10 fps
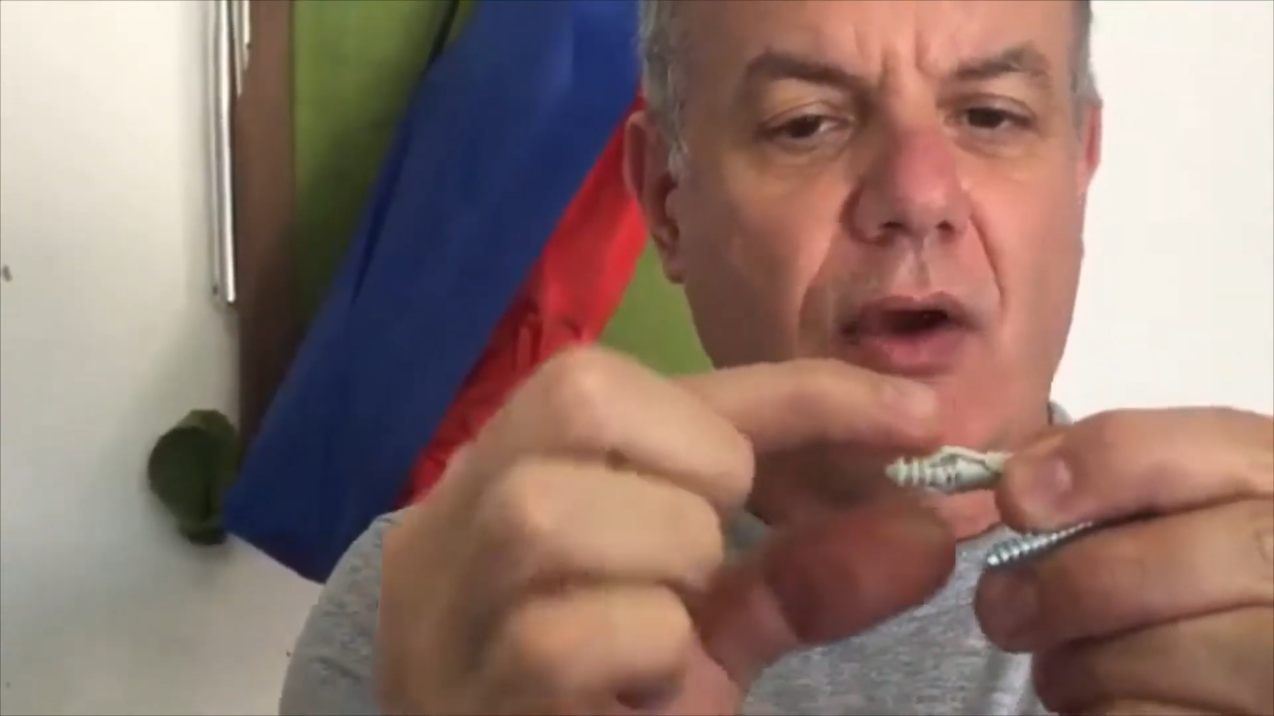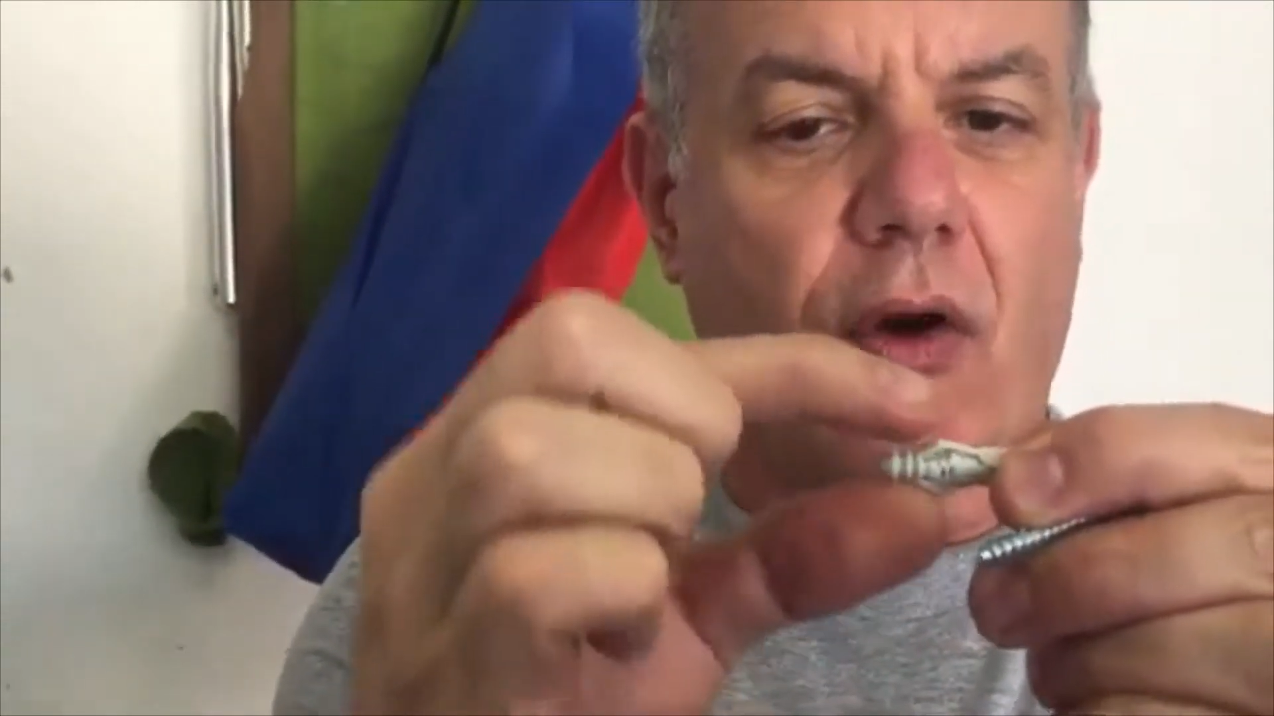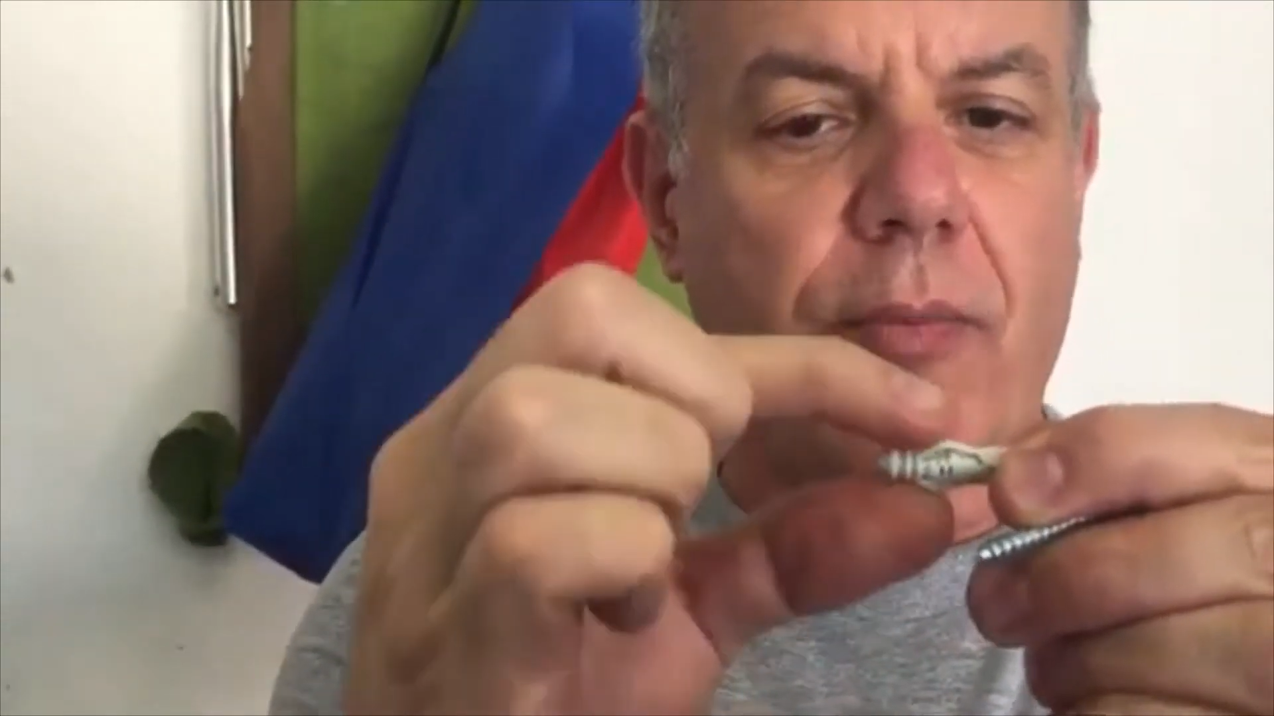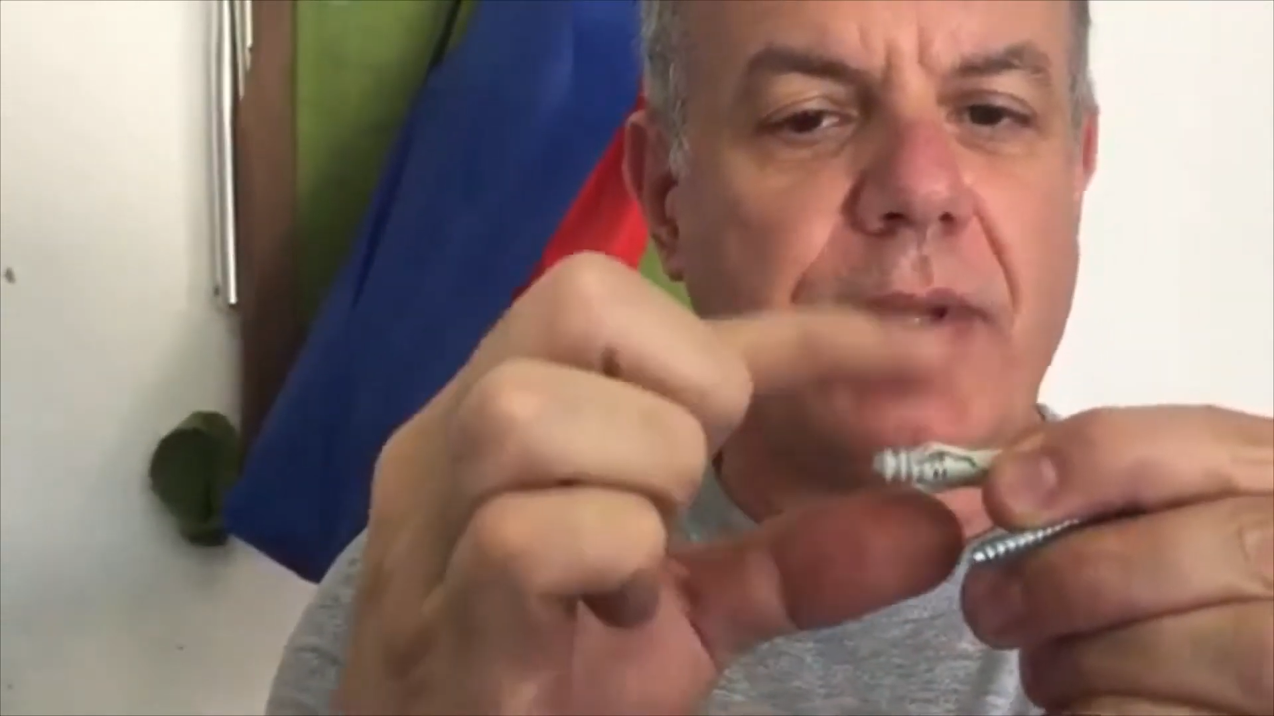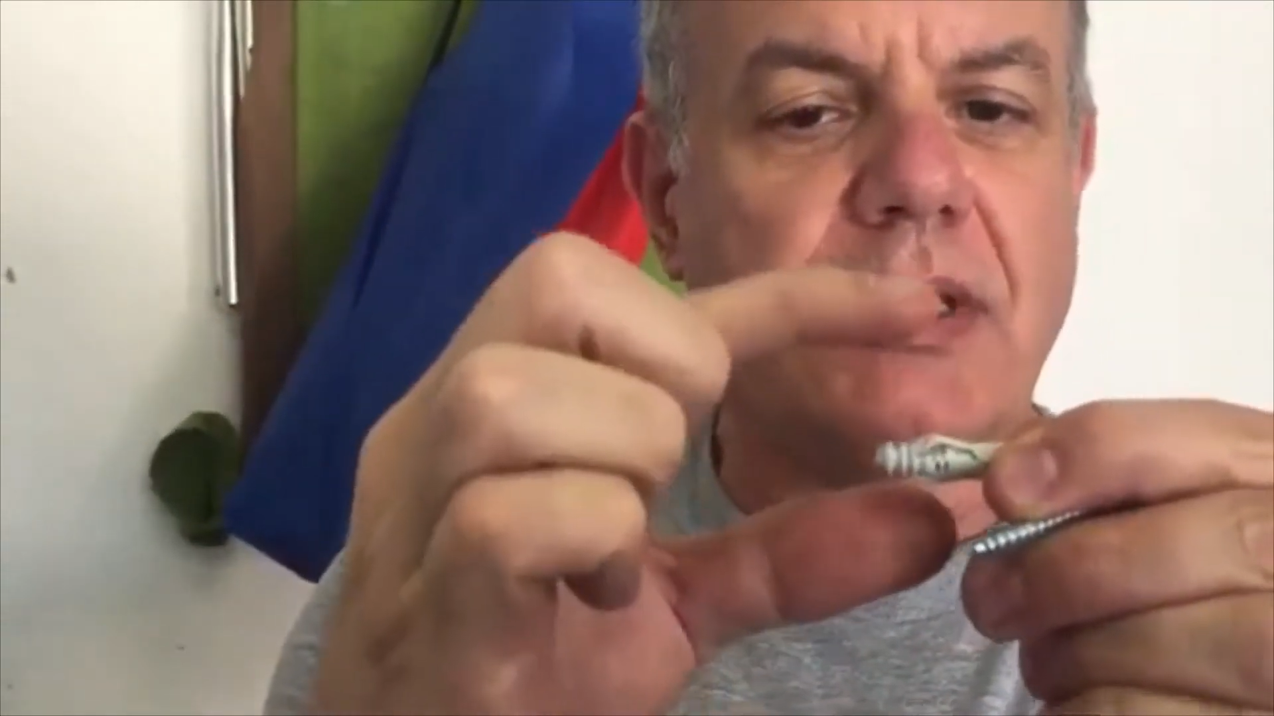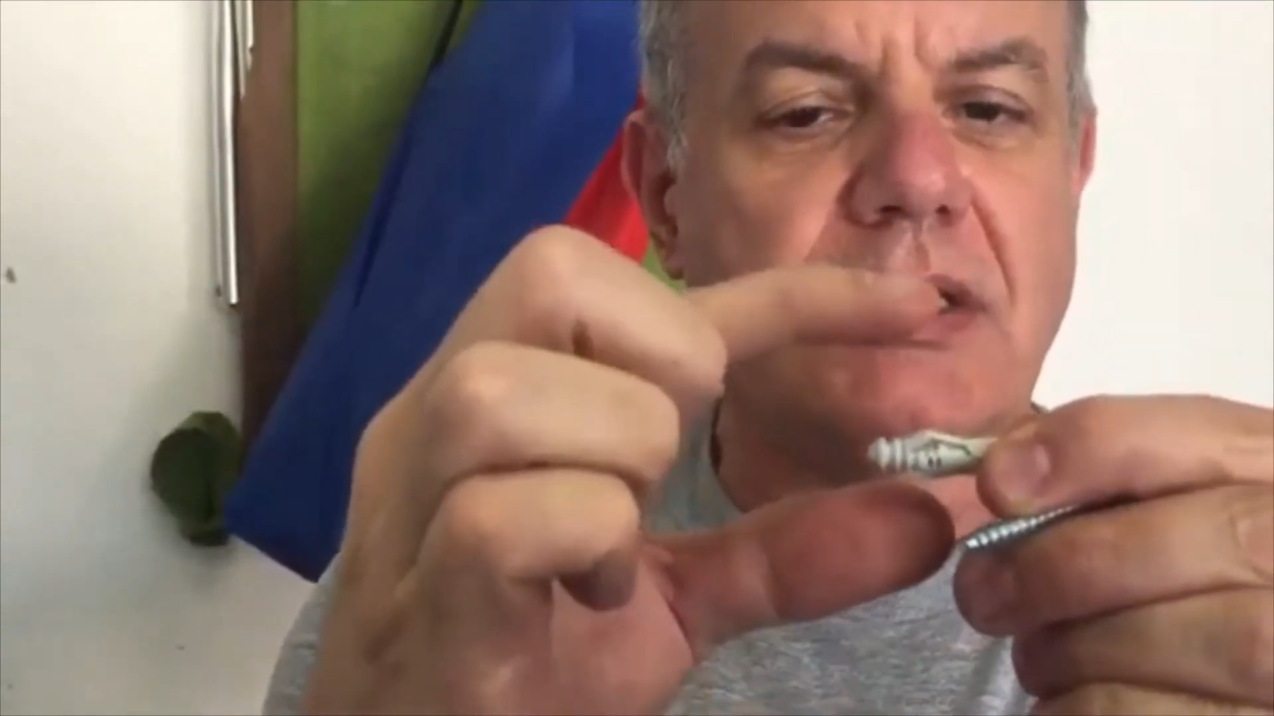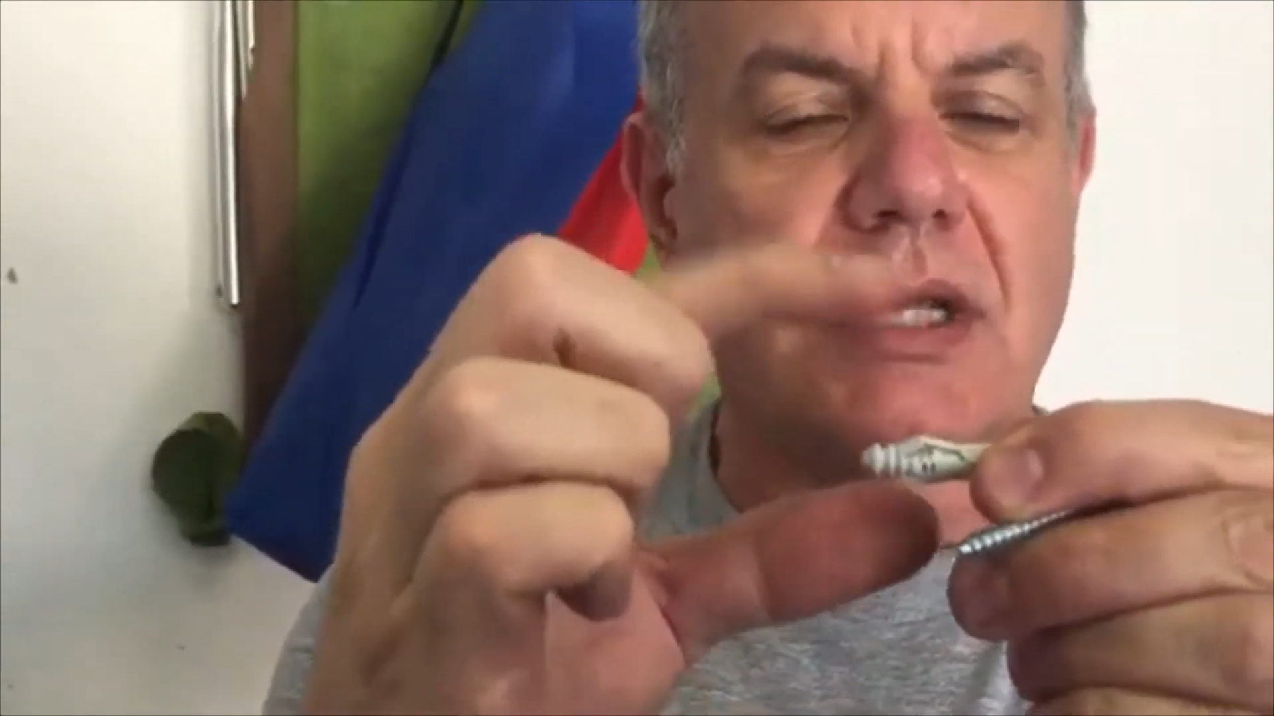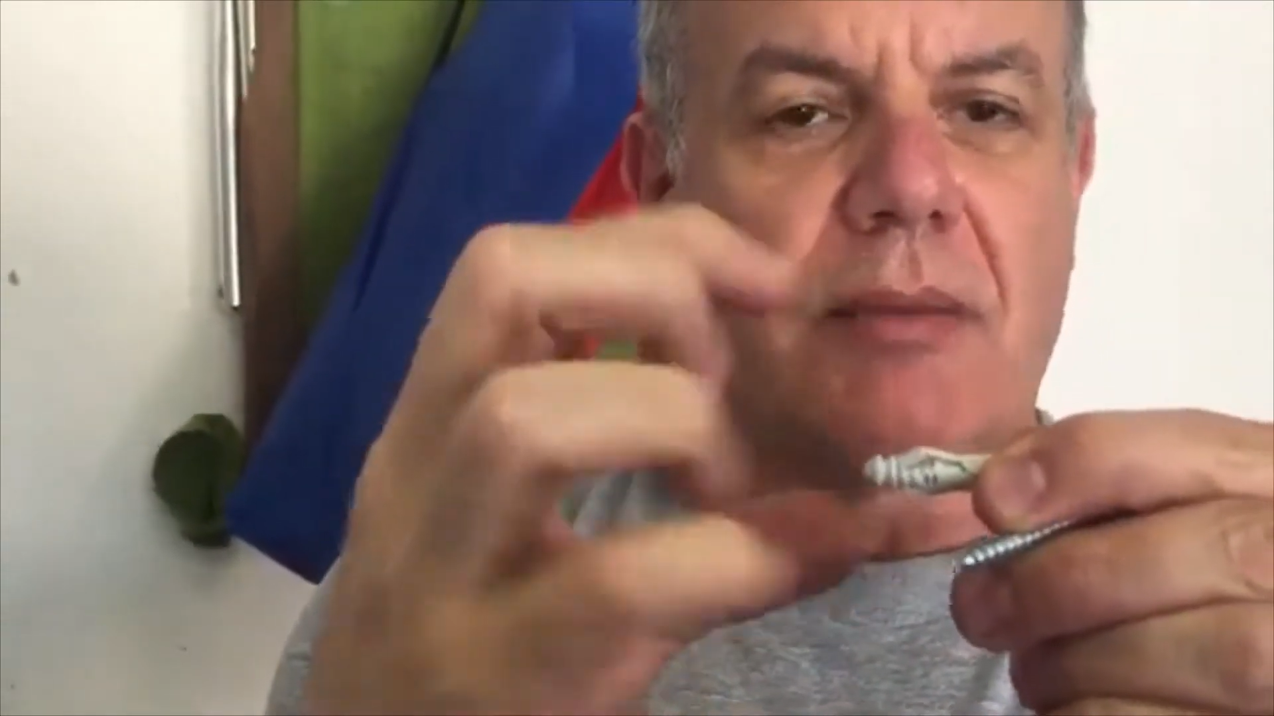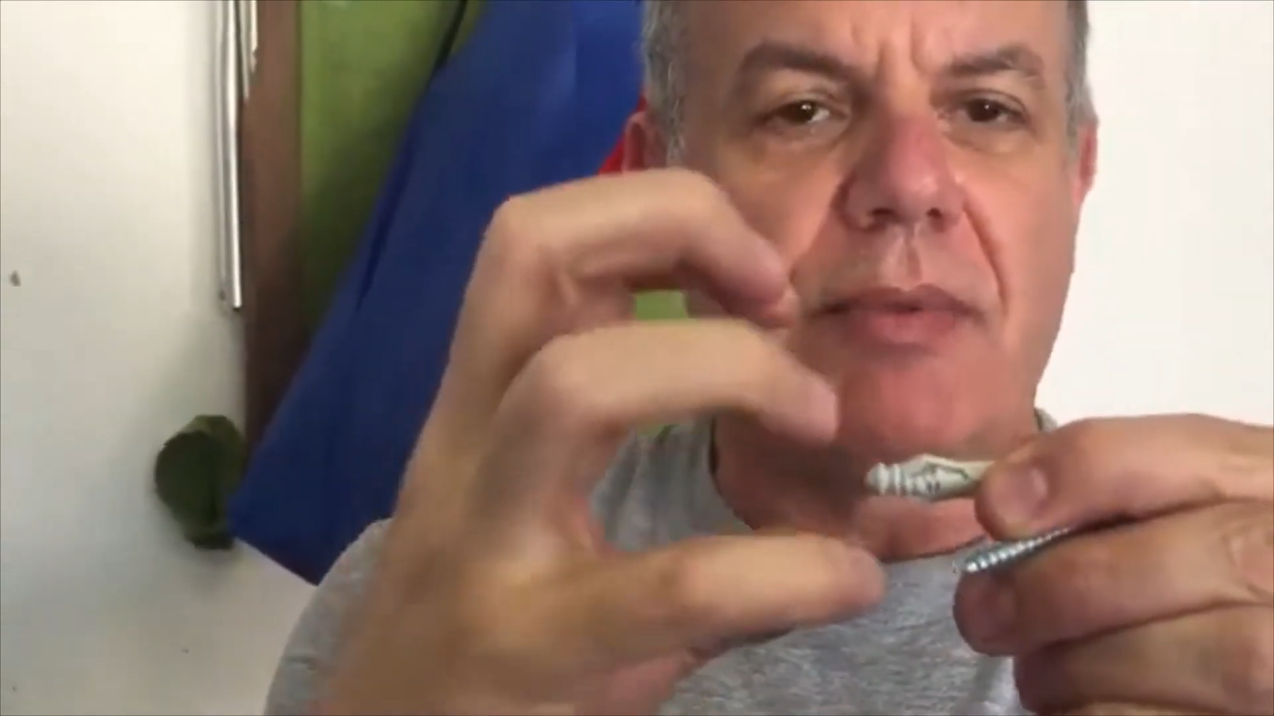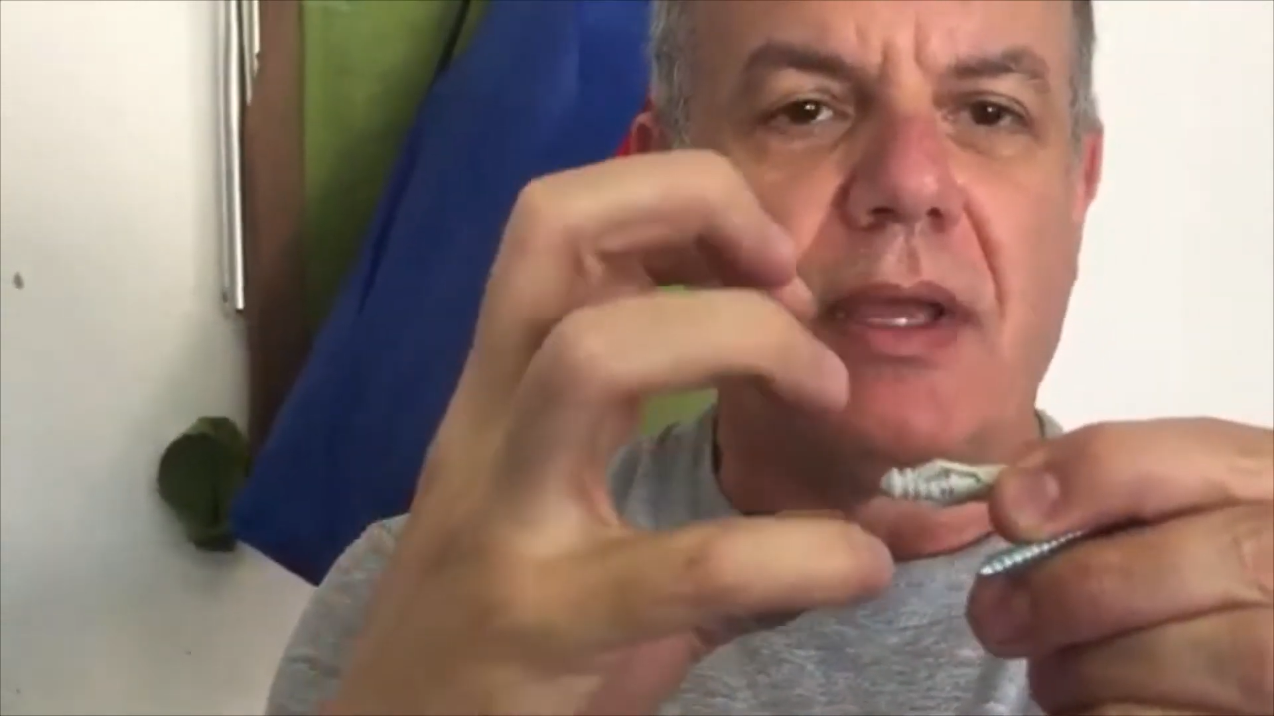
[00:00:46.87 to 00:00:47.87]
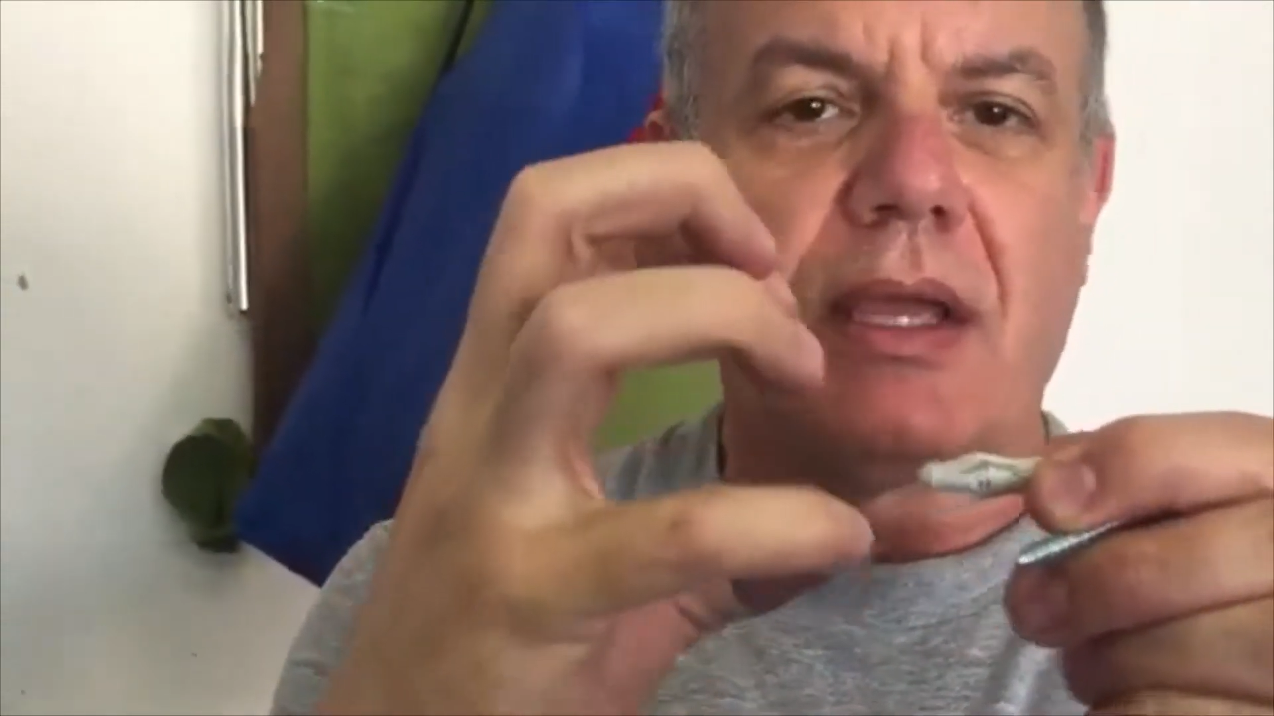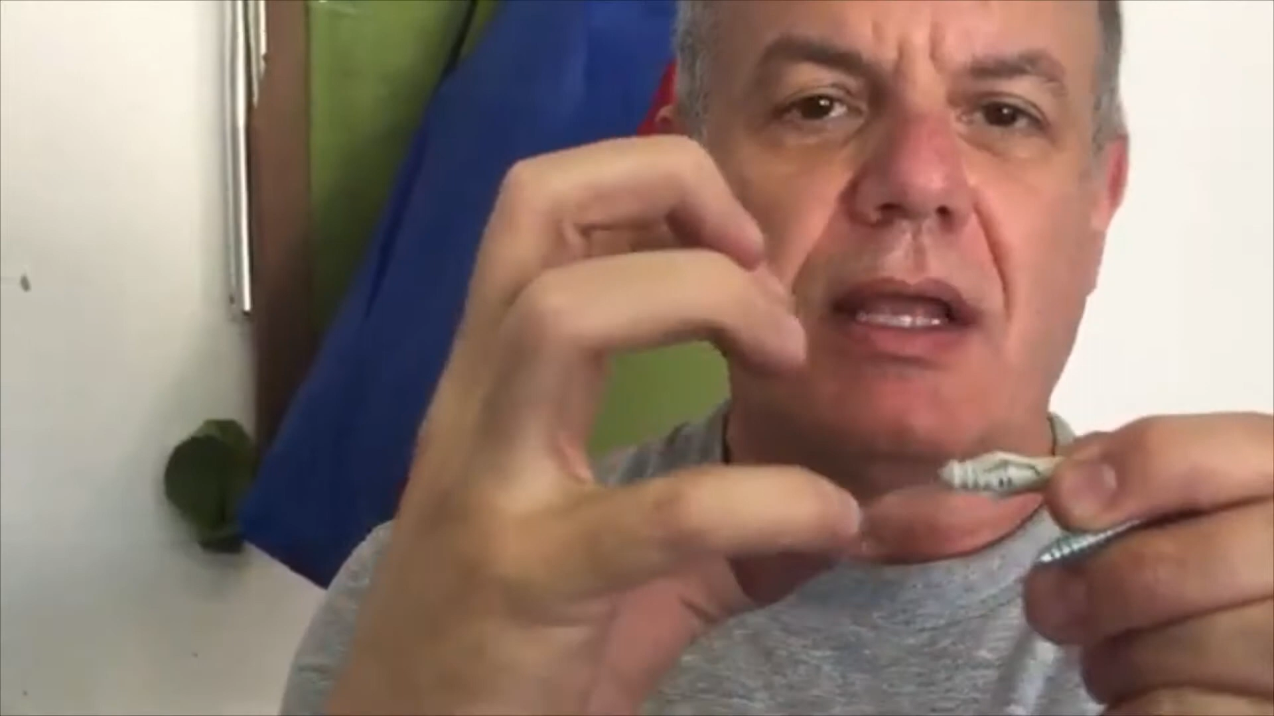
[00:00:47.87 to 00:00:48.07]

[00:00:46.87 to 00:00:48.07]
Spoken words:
open these up,